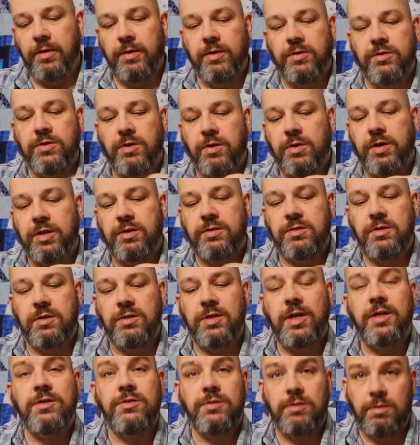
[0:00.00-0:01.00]
So let's
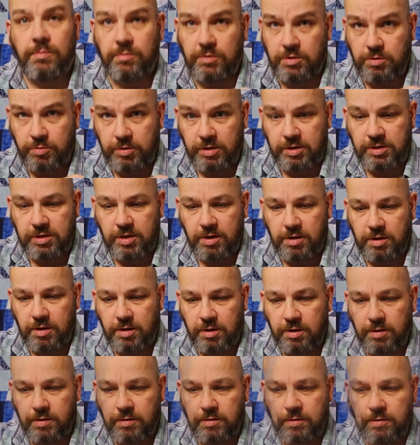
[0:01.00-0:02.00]
attach them to each
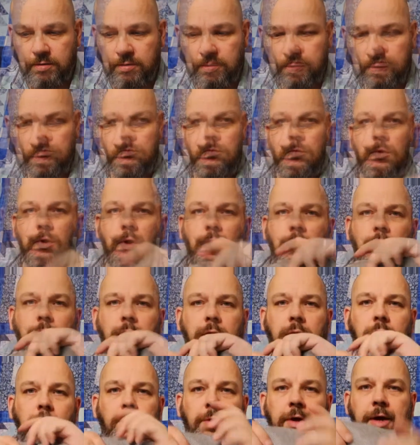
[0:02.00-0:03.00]
other.
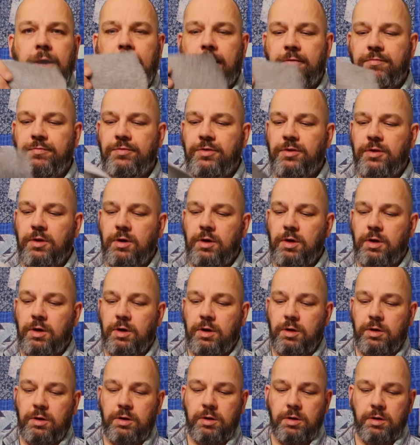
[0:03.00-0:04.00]
Here we have
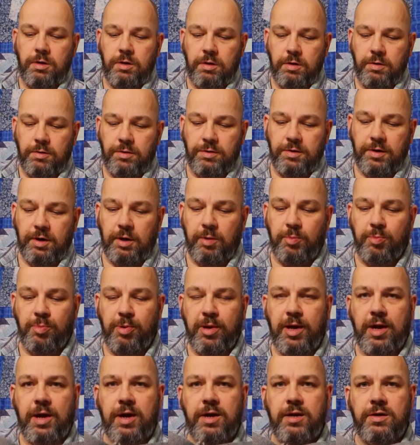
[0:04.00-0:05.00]
the 3
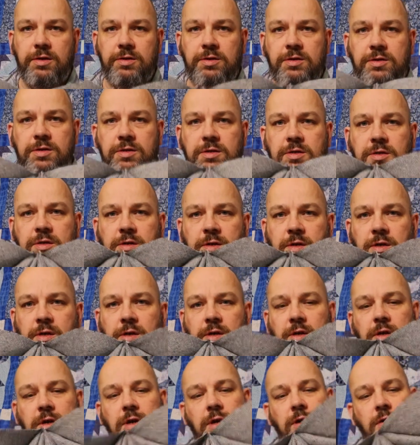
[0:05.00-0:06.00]
pairs
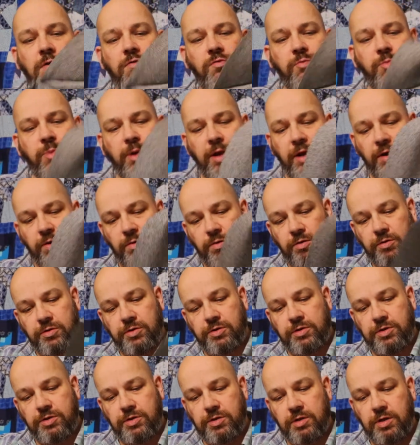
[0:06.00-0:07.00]
of
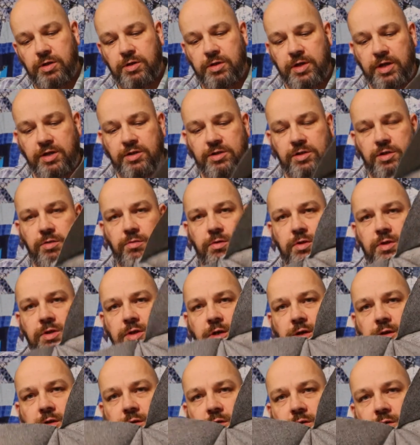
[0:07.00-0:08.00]
panels attached to each
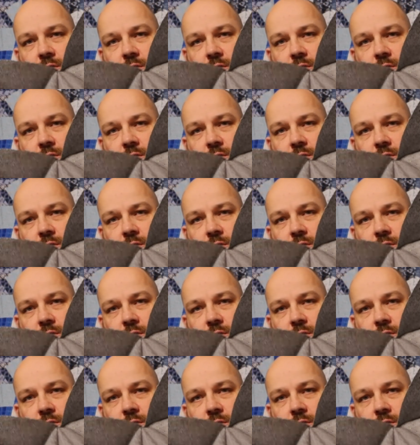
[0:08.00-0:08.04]
other,